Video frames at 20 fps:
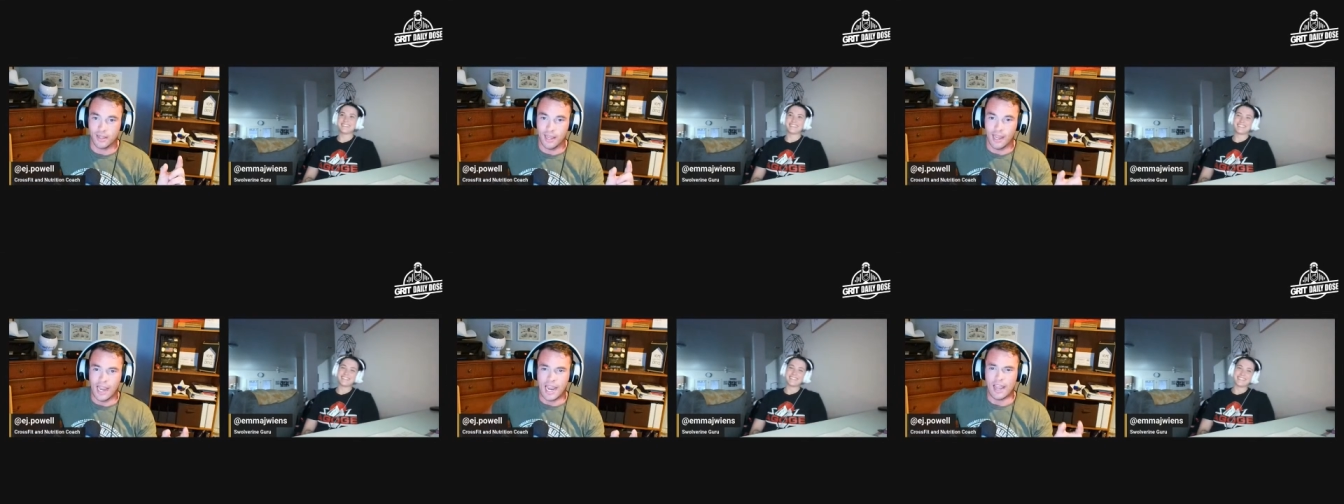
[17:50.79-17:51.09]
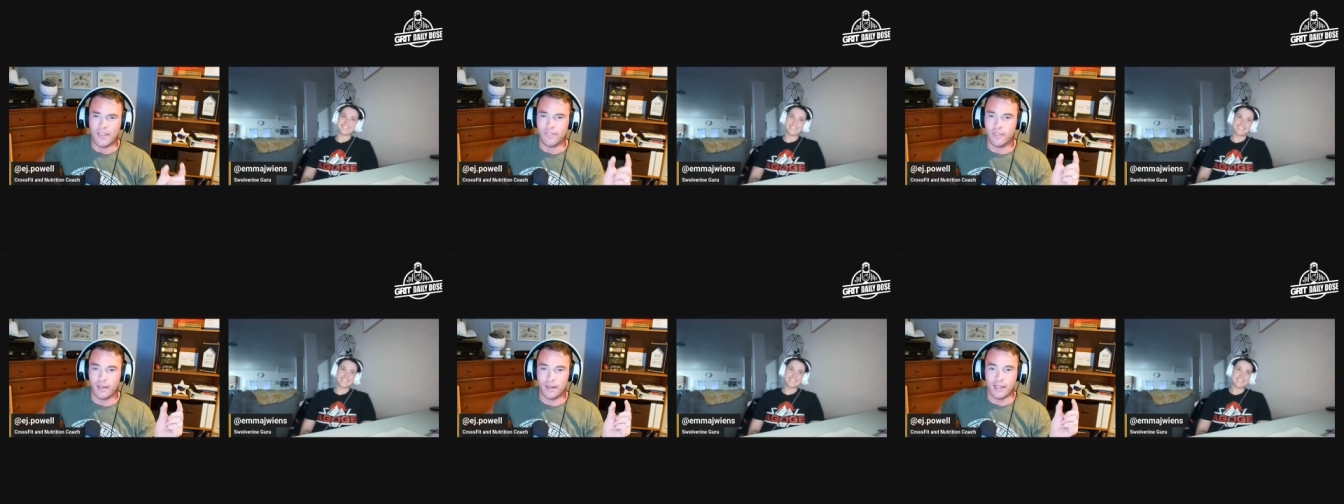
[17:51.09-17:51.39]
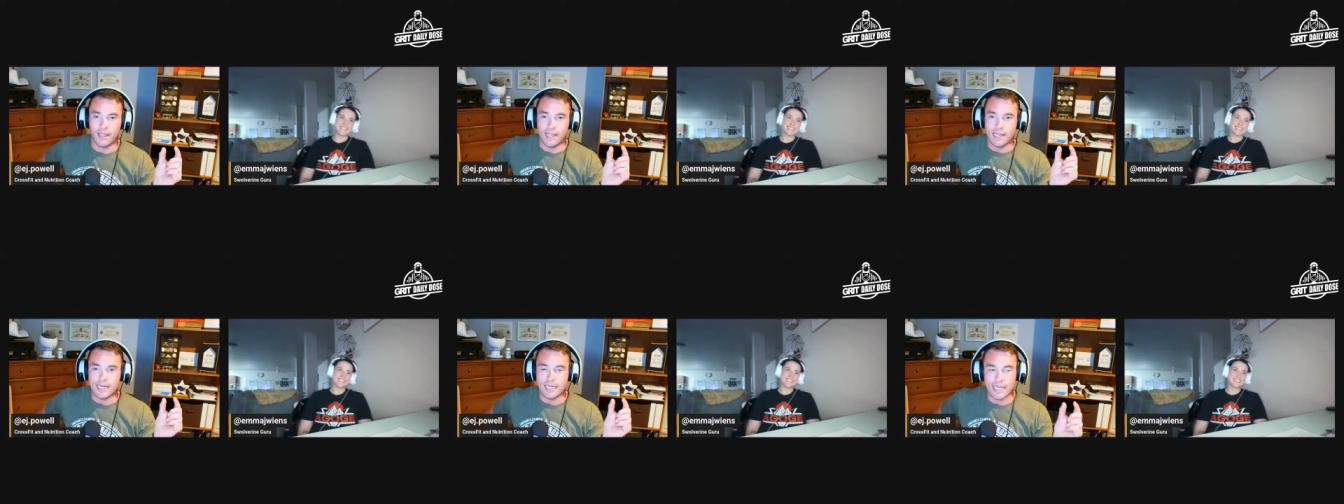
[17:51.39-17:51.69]
and then
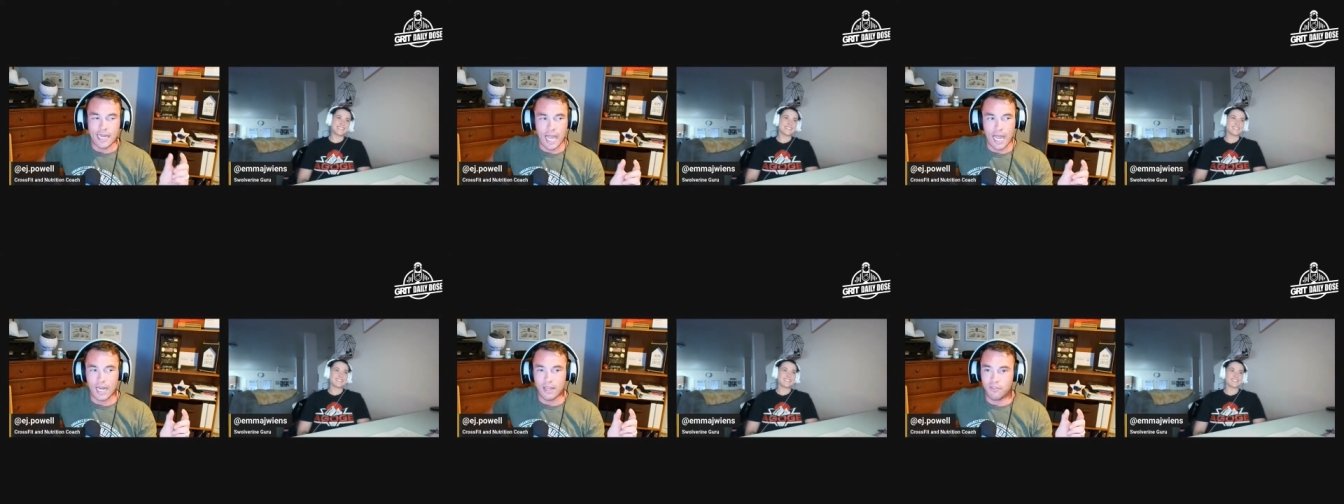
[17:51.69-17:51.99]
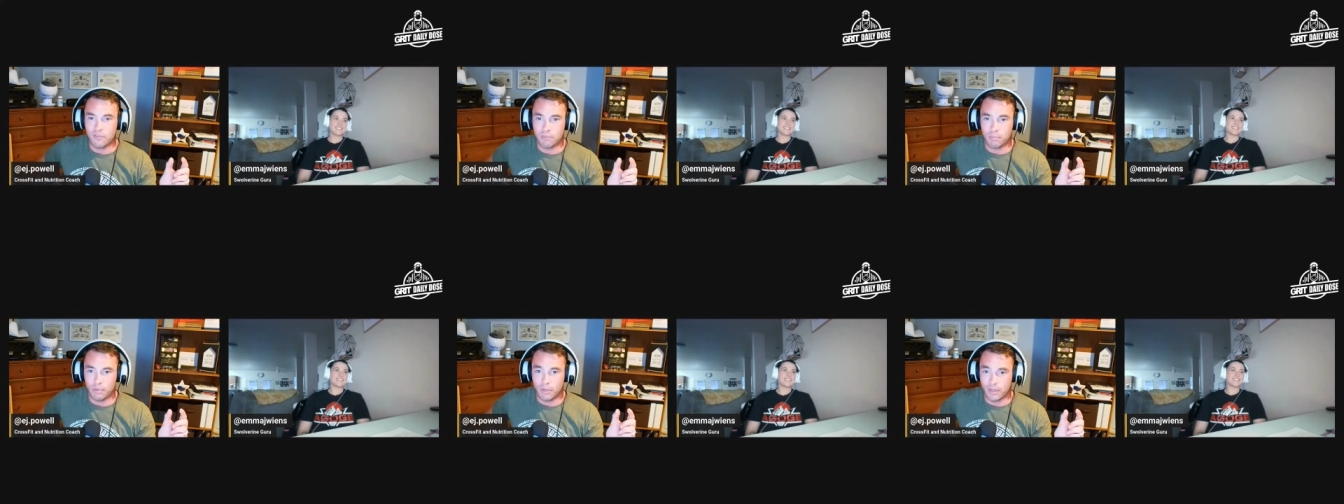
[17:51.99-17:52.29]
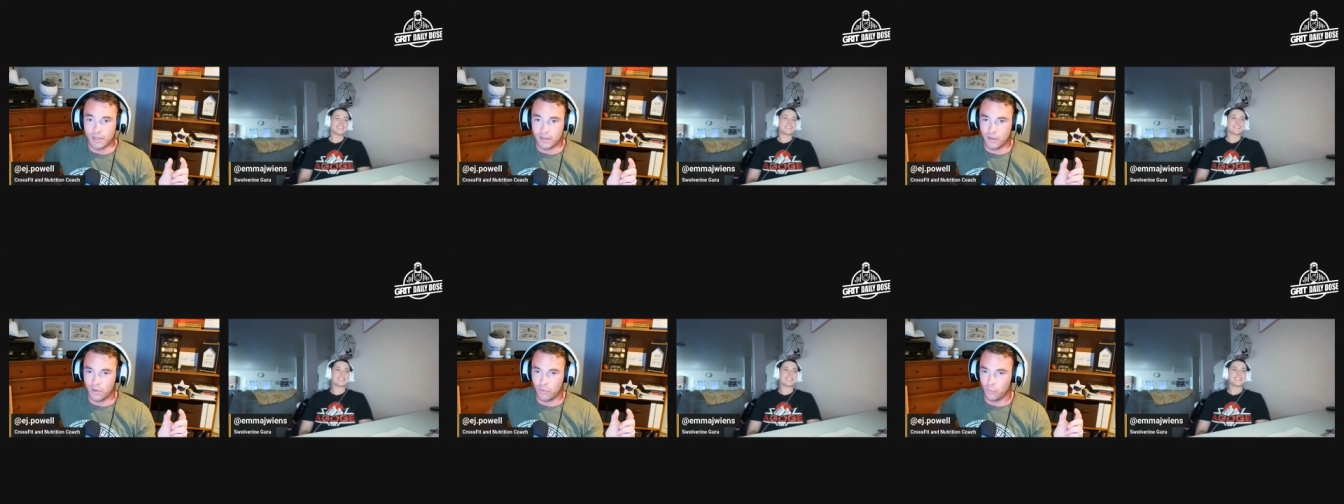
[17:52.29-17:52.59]
not even put it
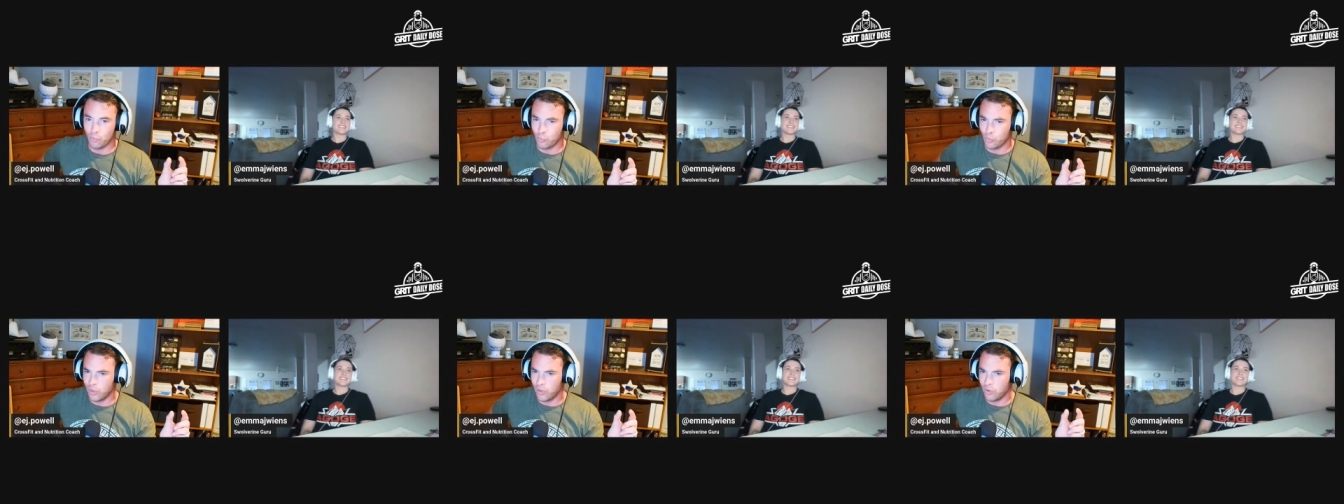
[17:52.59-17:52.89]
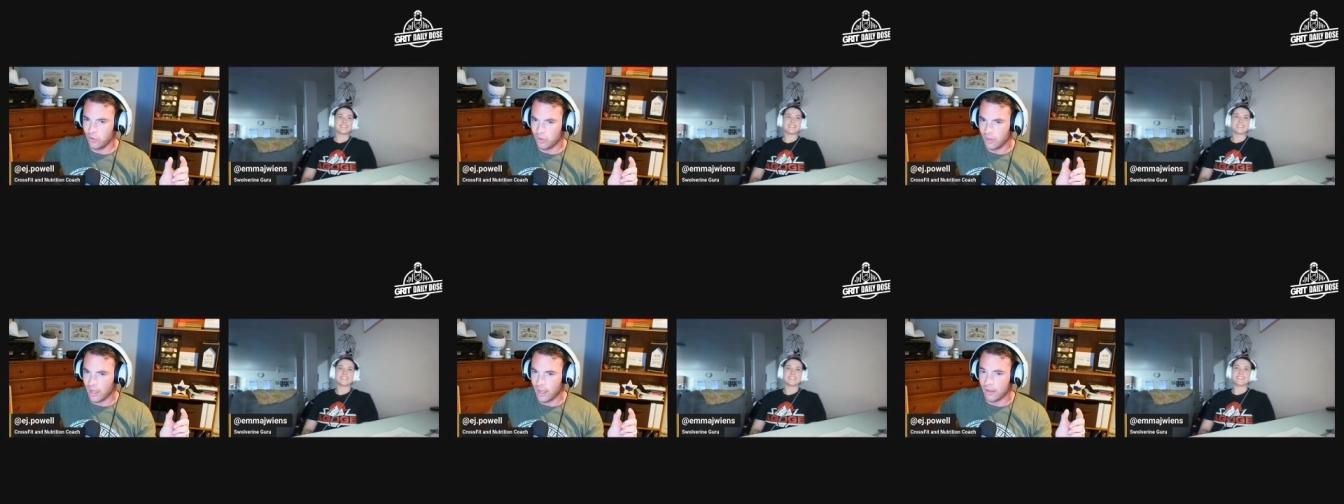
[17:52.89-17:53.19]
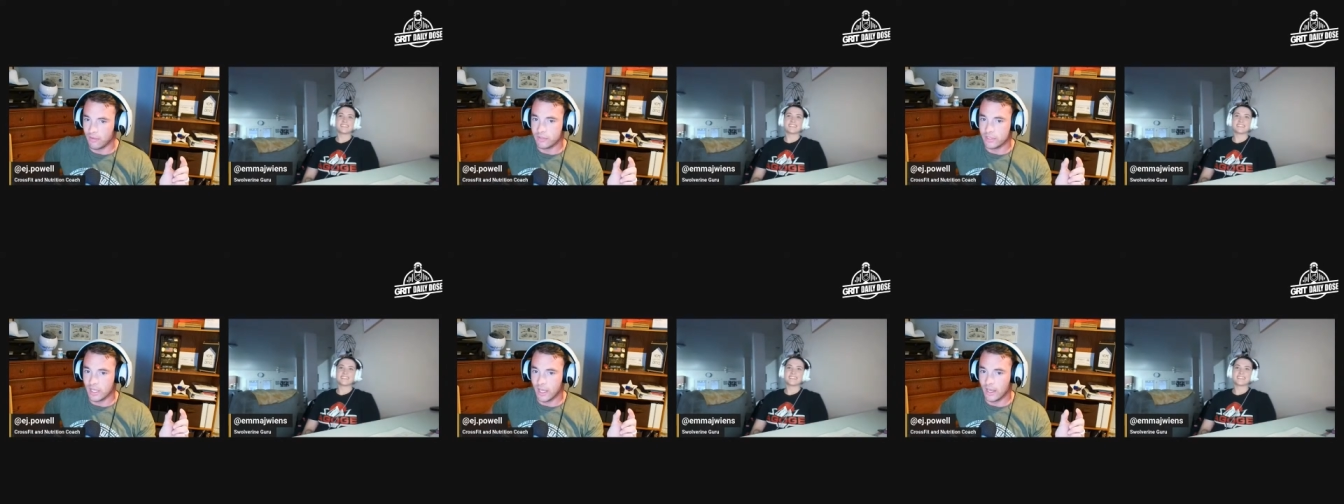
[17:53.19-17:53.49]
in a real life
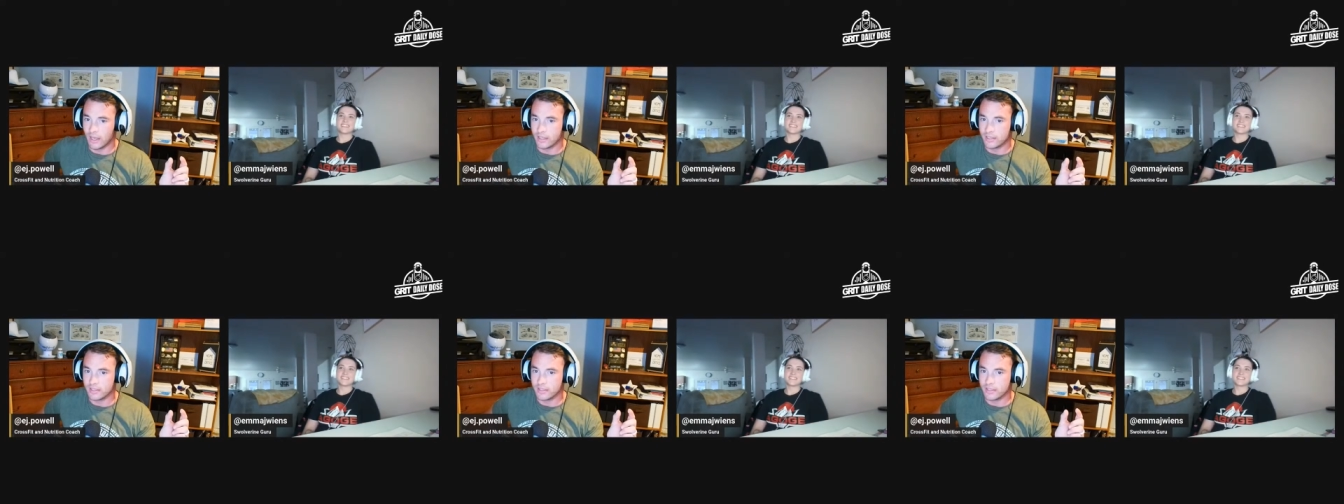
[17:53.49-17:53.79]
test.